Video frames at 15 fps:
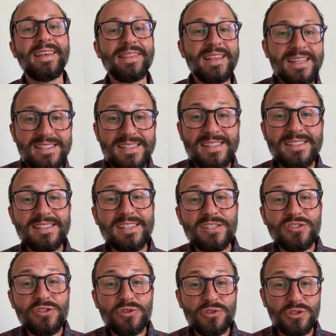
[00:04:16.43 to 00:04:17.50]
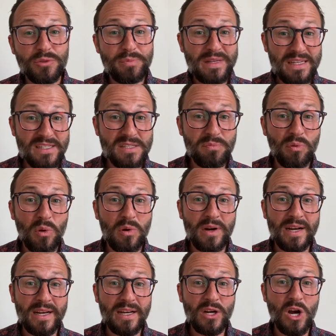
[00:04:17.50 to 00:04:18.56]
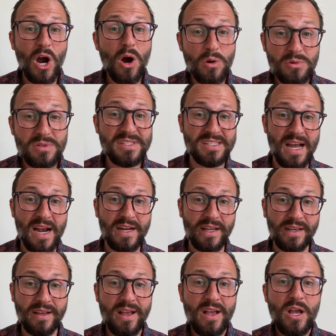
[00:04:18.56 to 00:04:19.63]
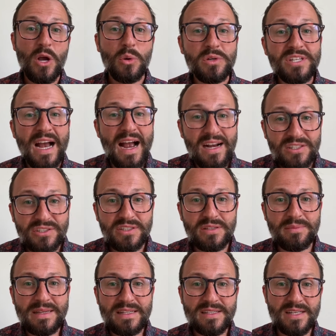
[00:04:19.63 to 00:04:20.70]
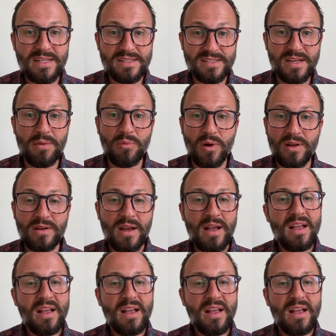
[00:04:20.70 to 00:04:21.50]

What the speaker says: In this instance, you should be exploring co-signing, which actually means that someone,